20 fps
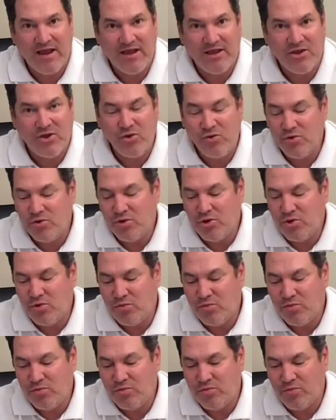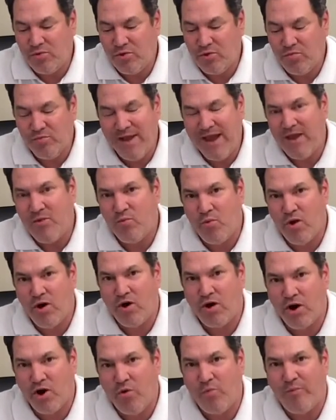You, you you may want to
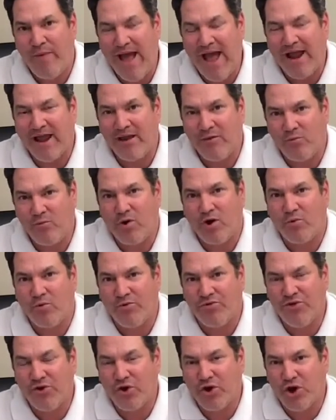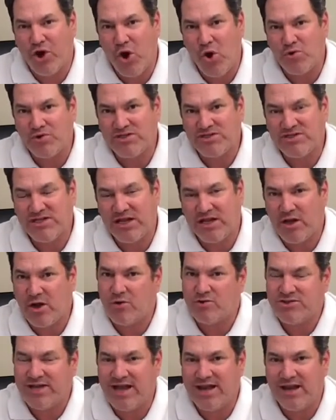go back and work with your coach and say,
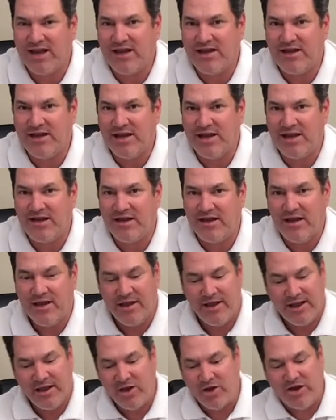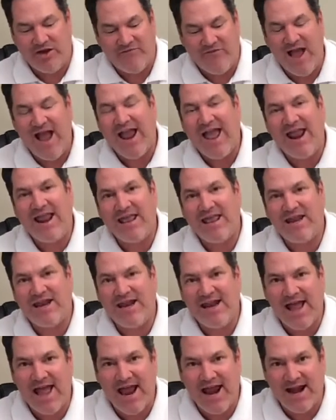Coach, I need to hit, you know, if I got to hit a
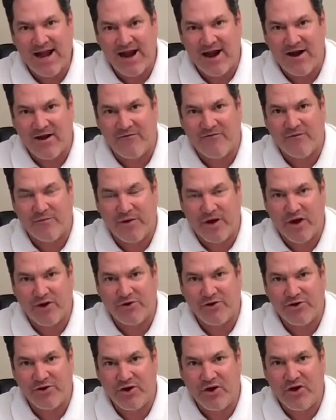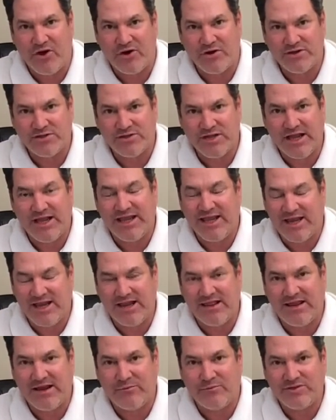nine iron from 100 yards and get it
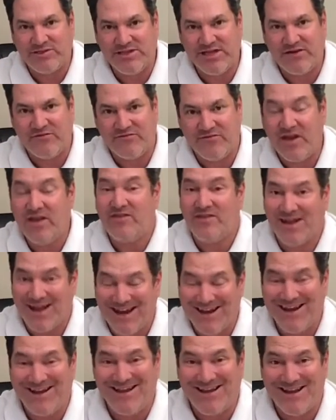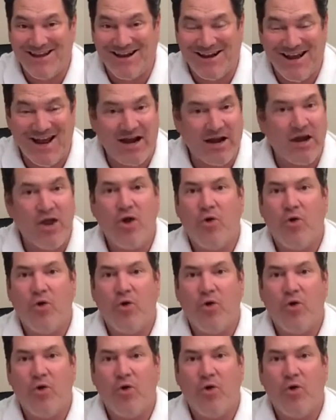in there with 10 feet, then I need to hit a nine.